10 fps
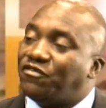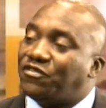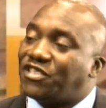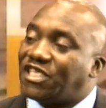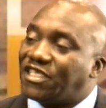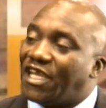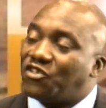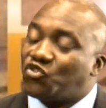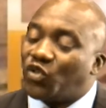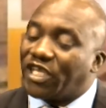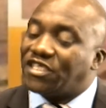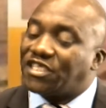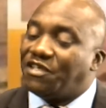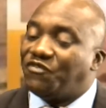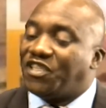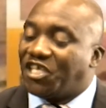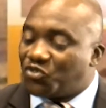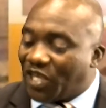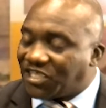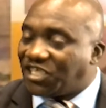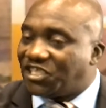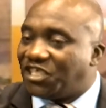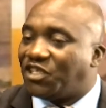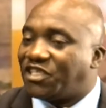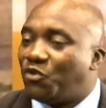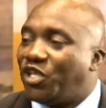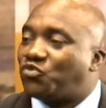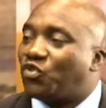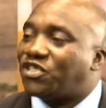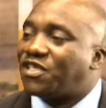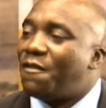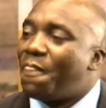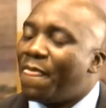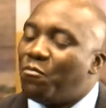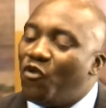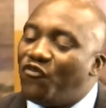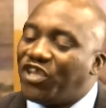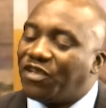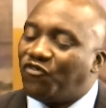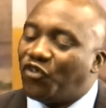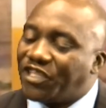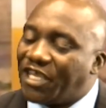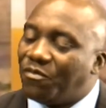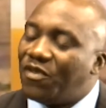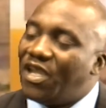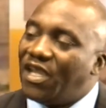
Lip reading: As you can see, even the transition, the way it was moving for them